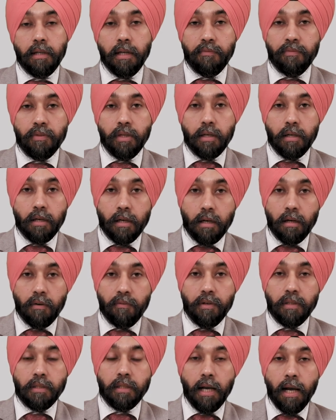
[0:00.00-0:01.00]
give the drug
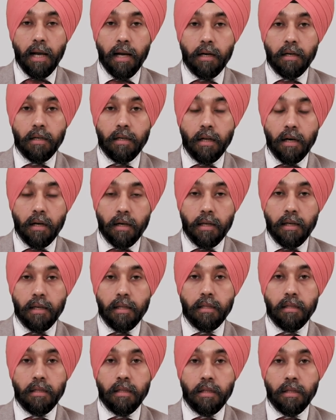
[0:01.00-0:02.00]
which acts
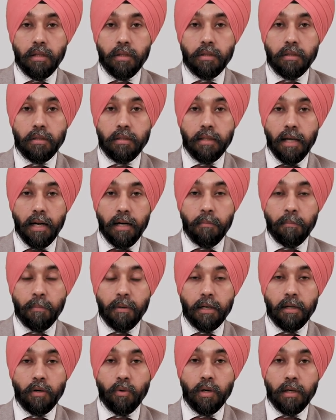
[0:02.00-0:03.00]
against that
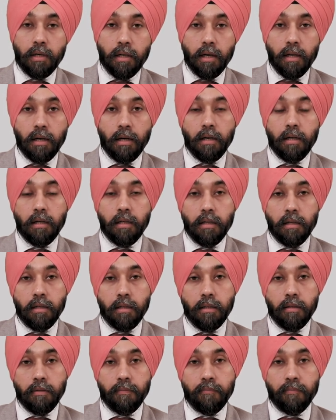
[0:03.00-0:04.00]
particular target.
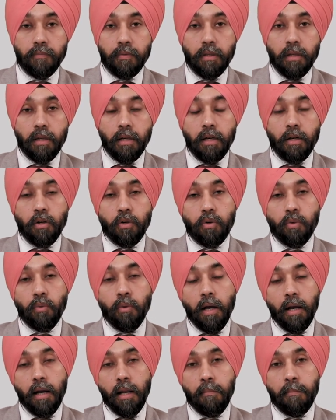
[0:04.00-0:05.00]
To
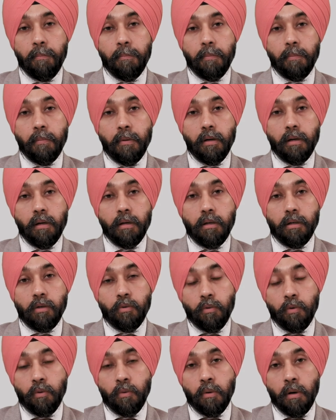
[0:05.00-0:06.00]
help
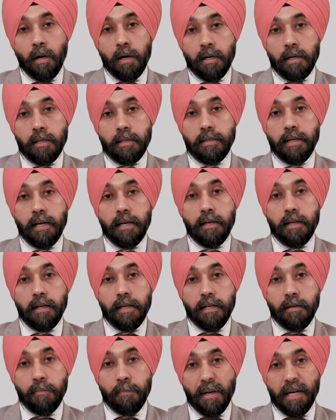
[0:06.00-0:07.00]
to understand
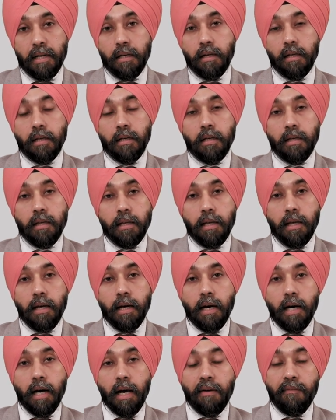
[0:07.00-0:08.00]
it better,
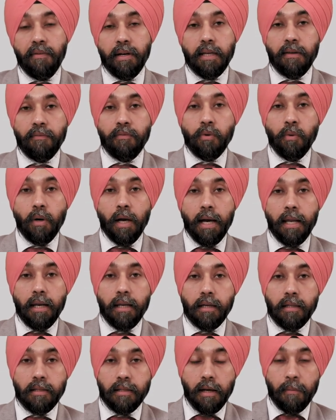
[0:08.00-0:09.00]
I will give you an
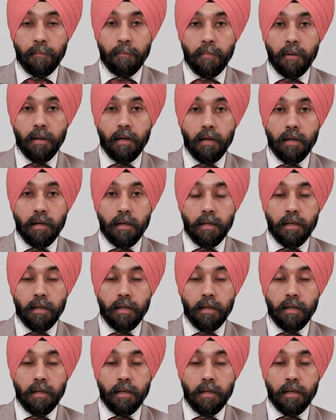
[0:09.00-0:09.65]
example